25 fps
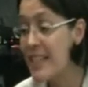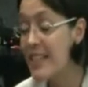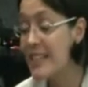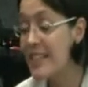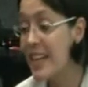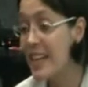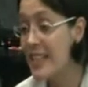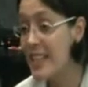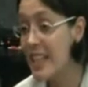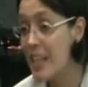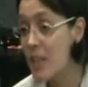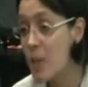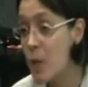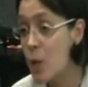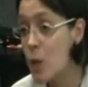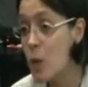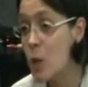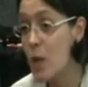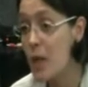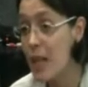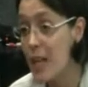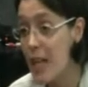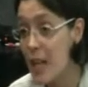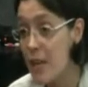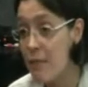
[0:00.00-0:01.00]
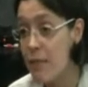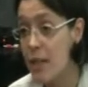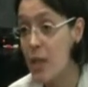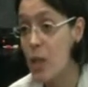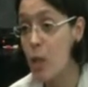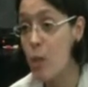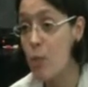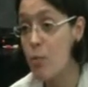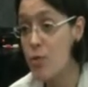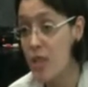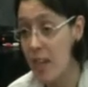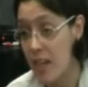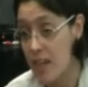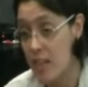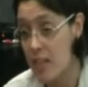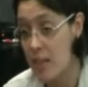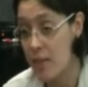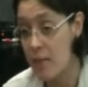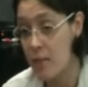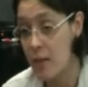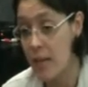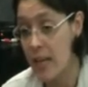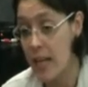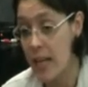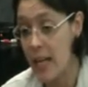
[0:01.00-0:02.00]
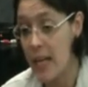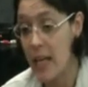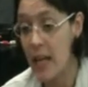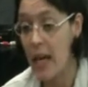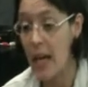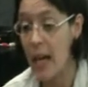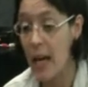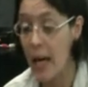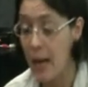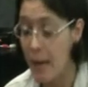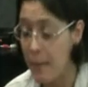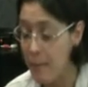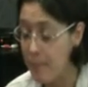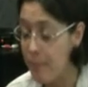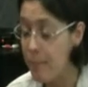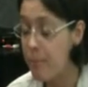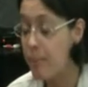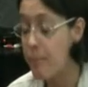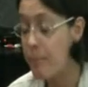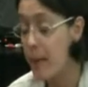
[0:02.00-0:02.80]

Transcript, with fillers: that they don't live in objectively um,